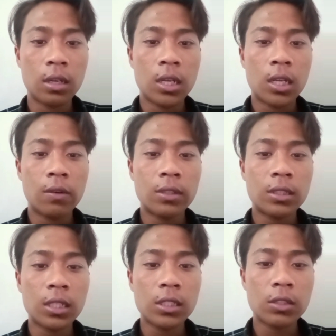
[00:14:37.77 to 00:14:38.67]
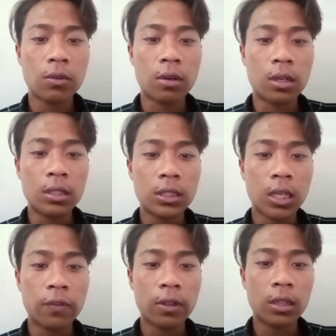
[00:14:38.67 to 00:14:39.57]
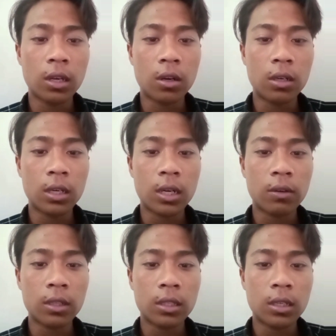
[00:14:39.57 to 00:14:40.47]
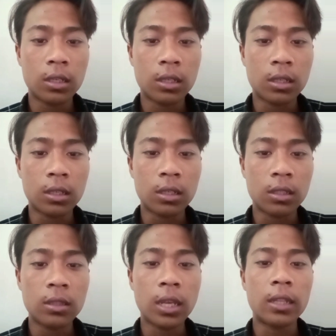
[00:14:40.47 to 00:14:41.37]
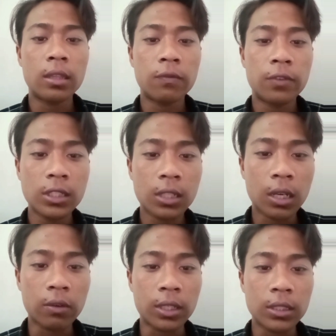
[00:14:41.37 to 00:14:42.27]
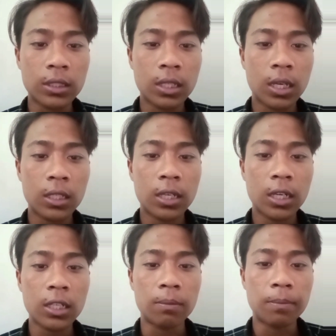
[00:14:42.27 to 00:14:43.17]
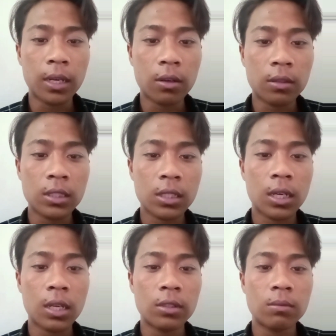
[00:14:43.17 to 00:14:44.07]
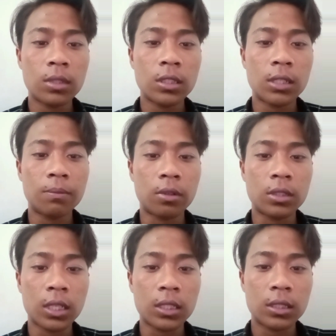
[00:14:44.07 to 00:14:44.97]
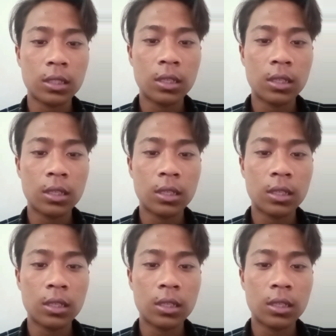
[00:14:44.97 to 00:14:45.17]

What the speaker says: Linguistic scholars have long argued that the first language had great impact on the second language master process.